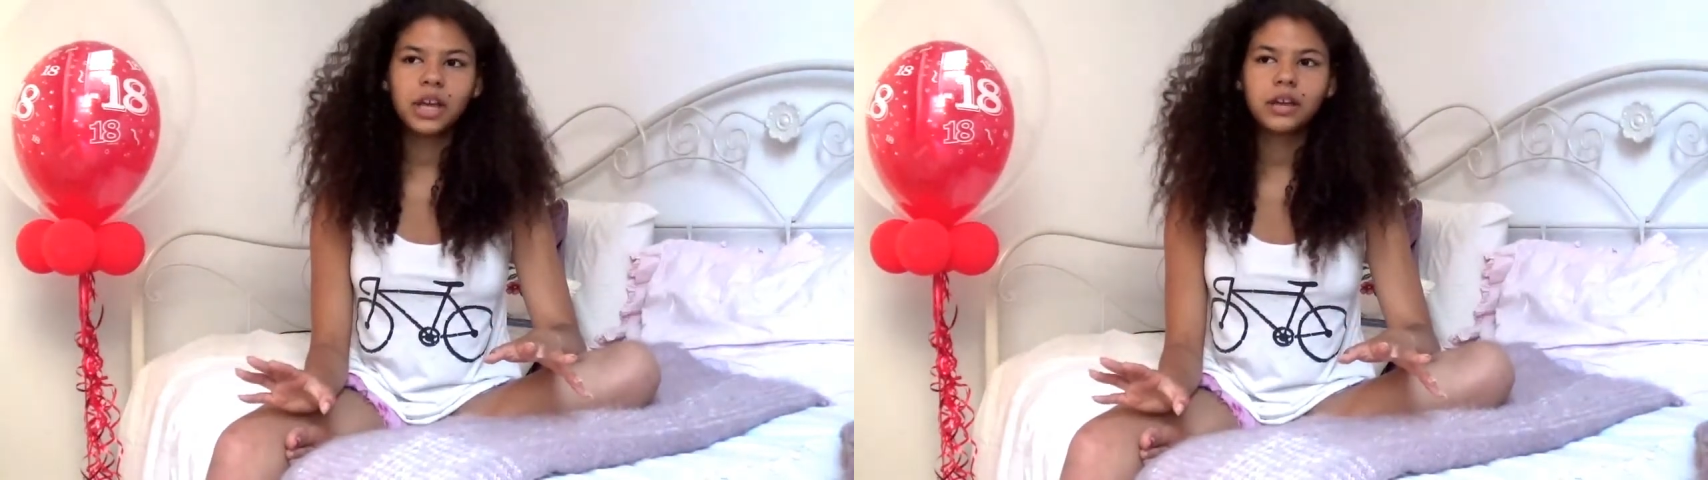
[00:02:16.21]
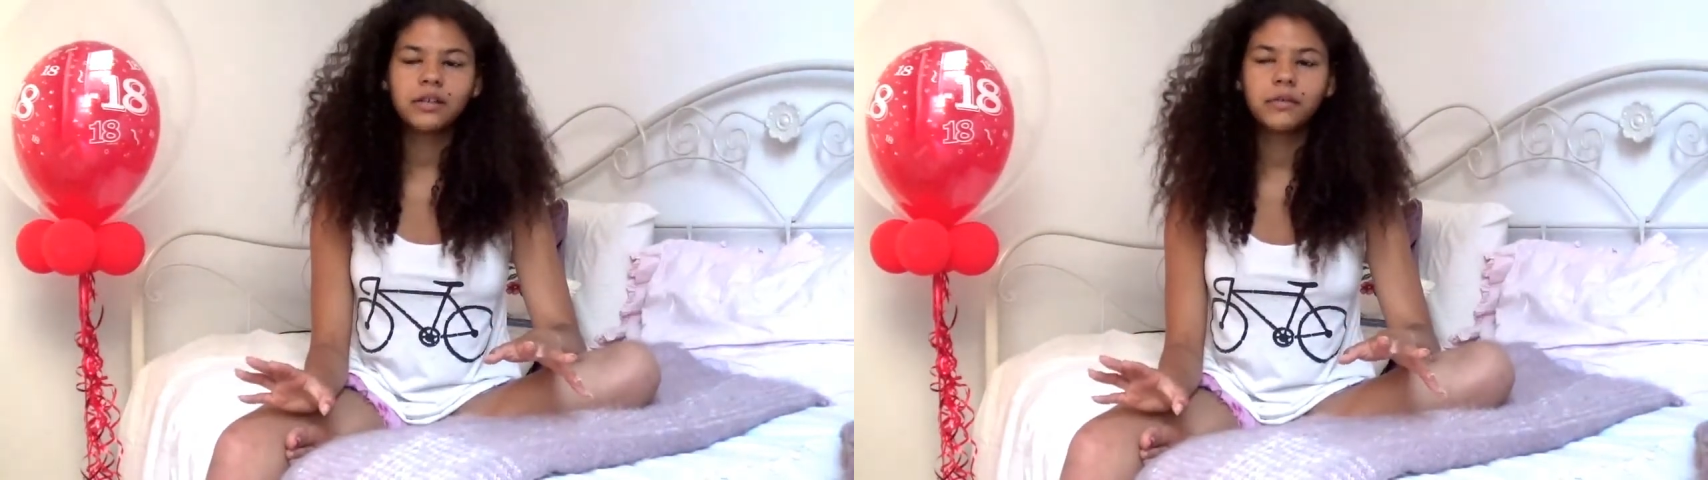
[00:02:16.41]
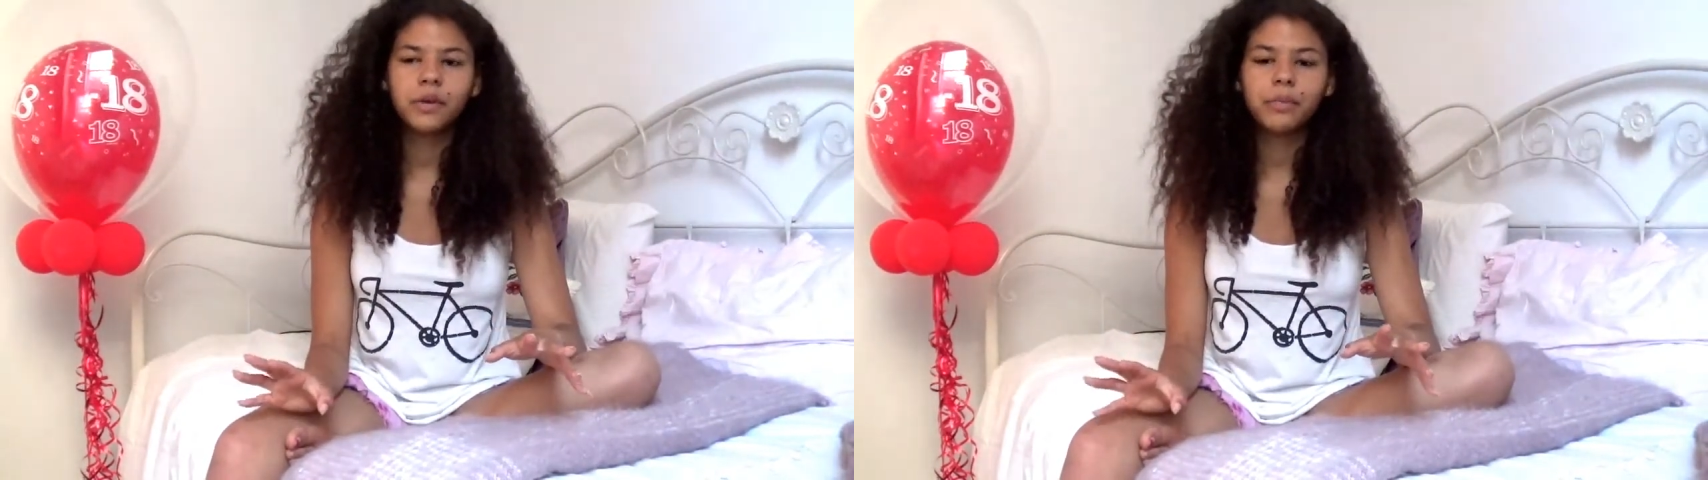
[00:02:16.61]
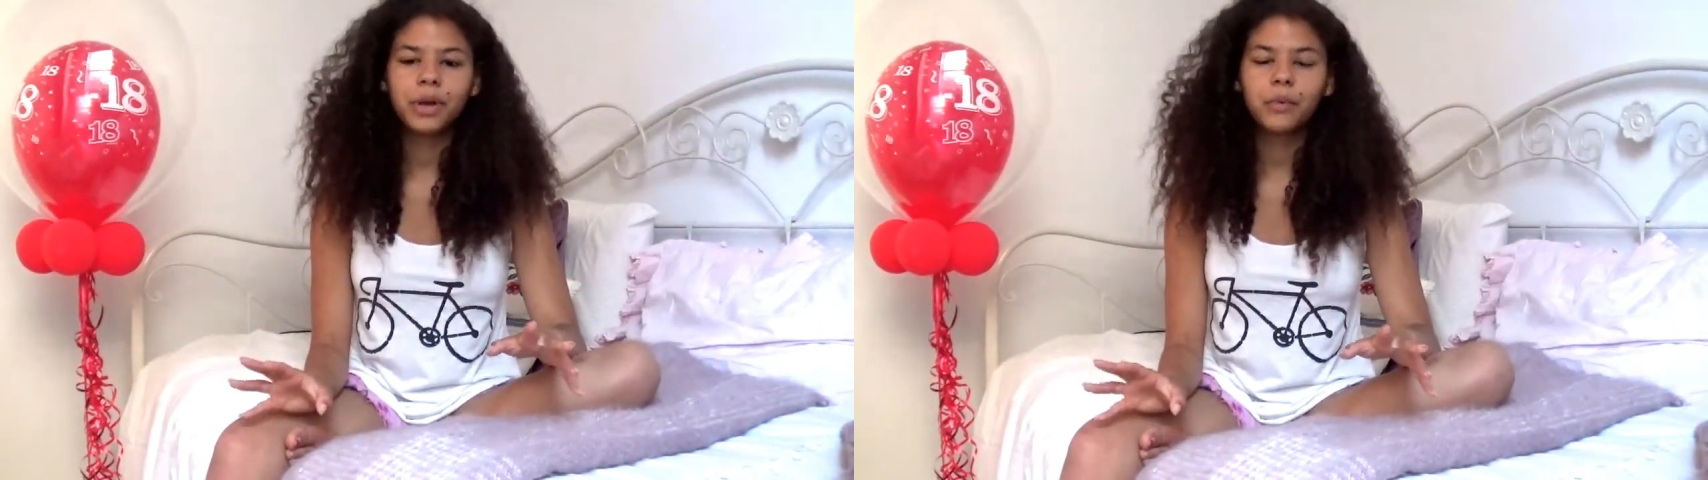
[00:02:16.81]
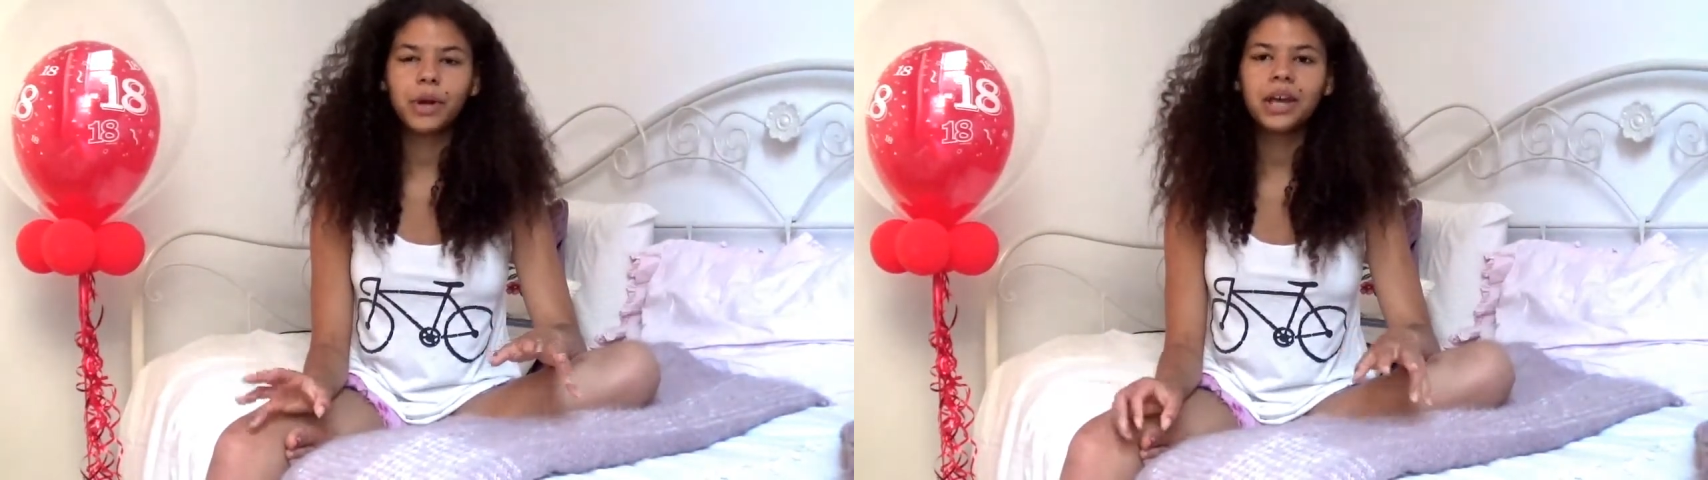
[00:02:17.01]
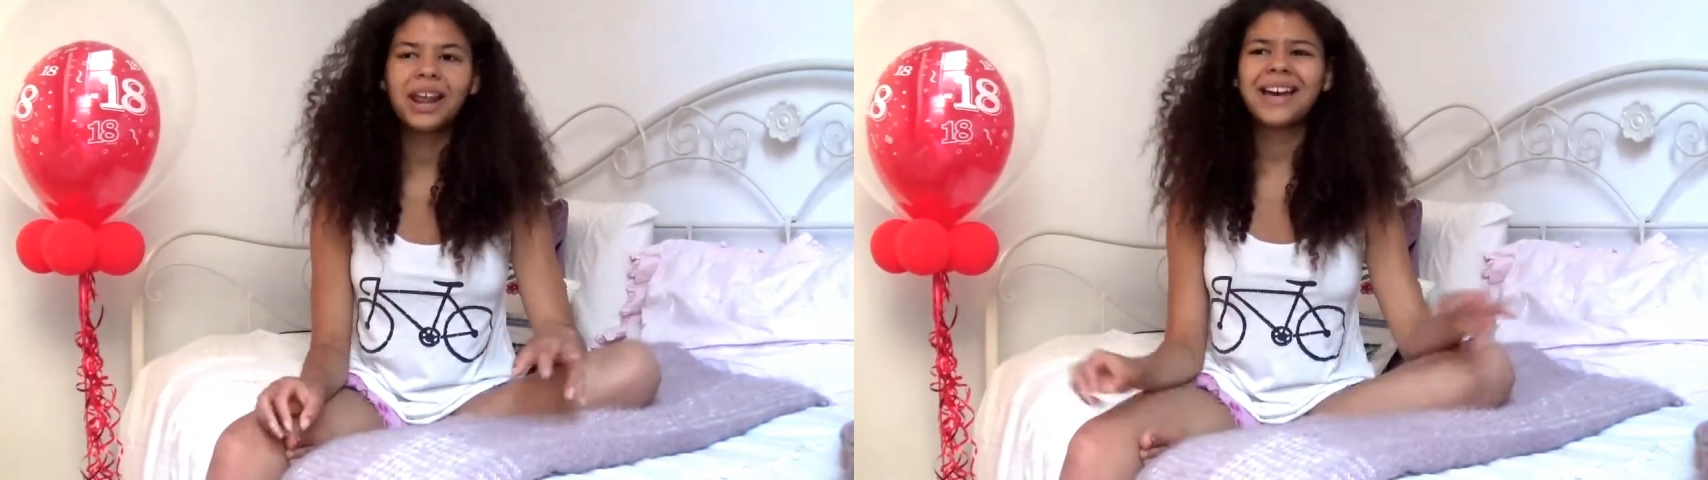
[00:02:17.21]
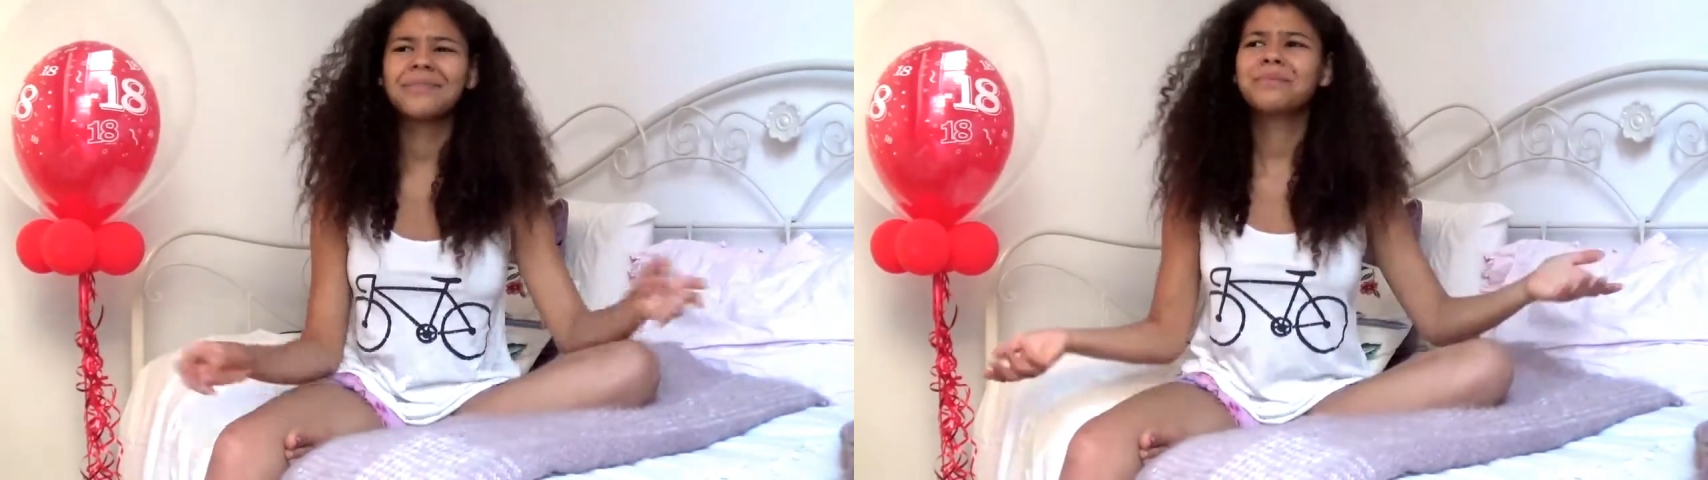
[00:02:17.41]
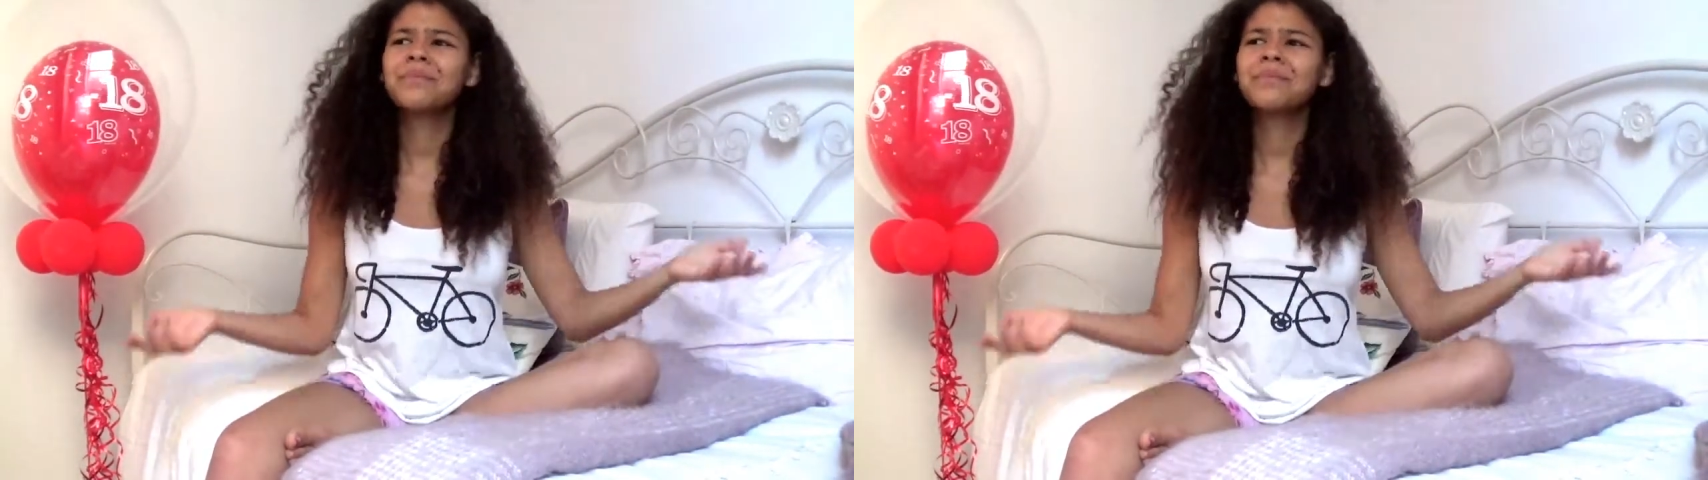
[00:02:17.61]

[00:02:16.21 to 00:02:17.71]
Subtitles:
They were a bit weird. And